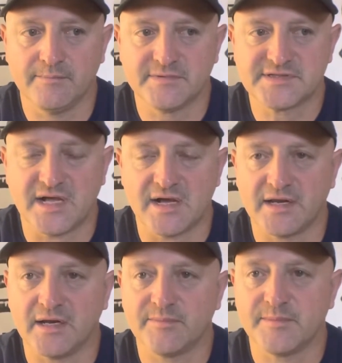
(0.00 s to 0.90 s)

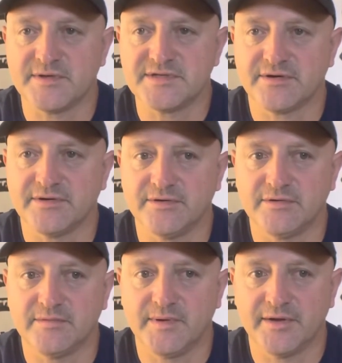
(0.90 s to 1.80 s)
stocking up the
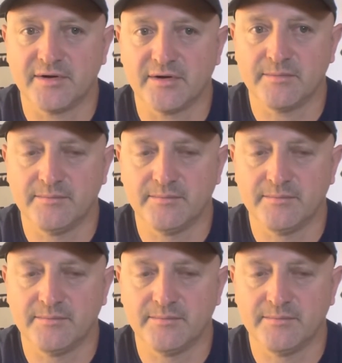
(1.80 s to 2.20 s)
material at our